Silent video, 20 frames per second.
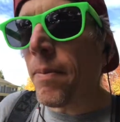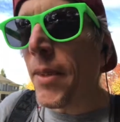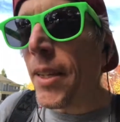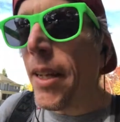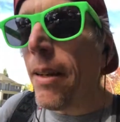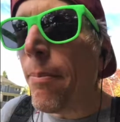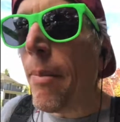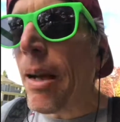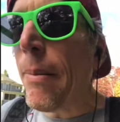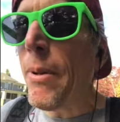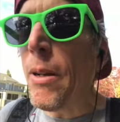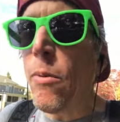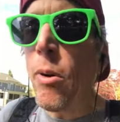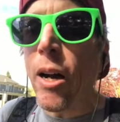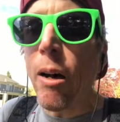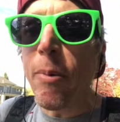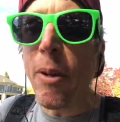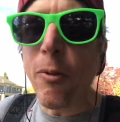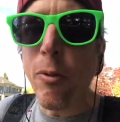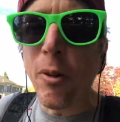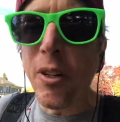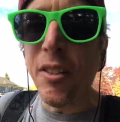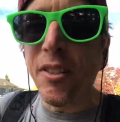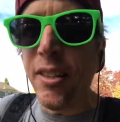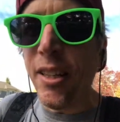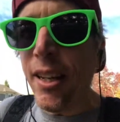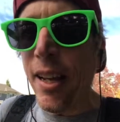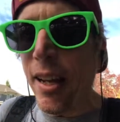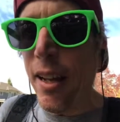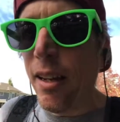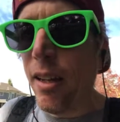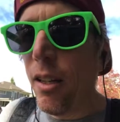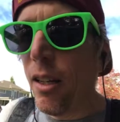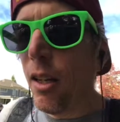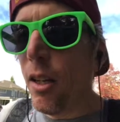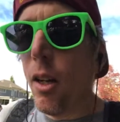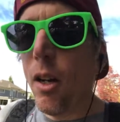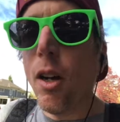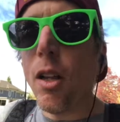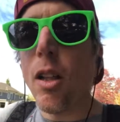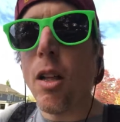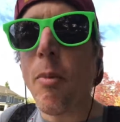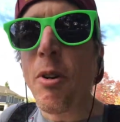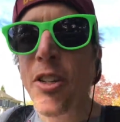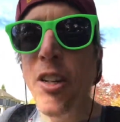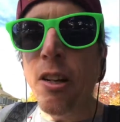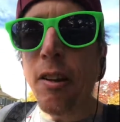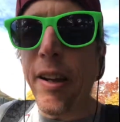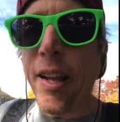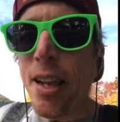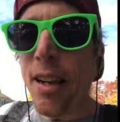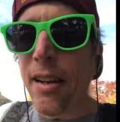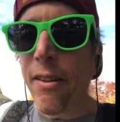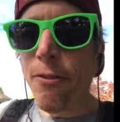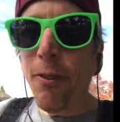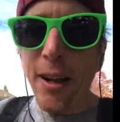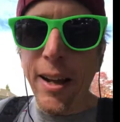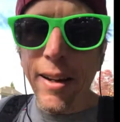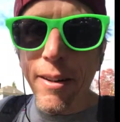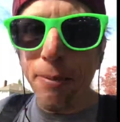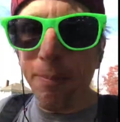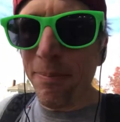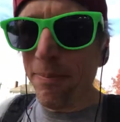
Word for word: it might be a while before we see a Lomachenko-Haney fight.